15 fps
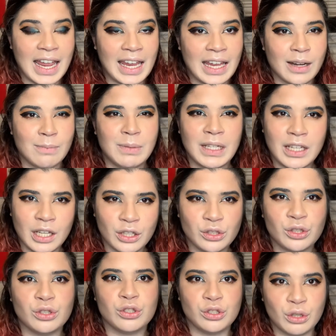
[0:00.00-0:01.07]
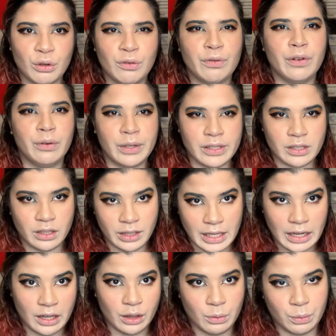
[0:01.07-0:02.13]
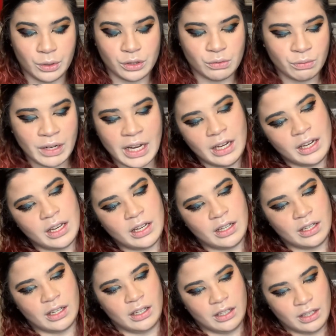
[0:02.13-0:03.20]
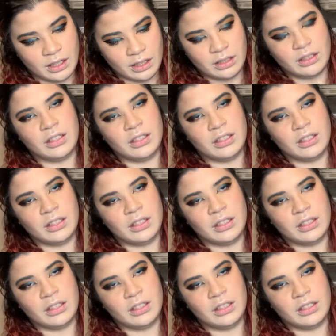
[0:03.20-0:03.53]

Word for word: And because you're so focused on getting the words right and like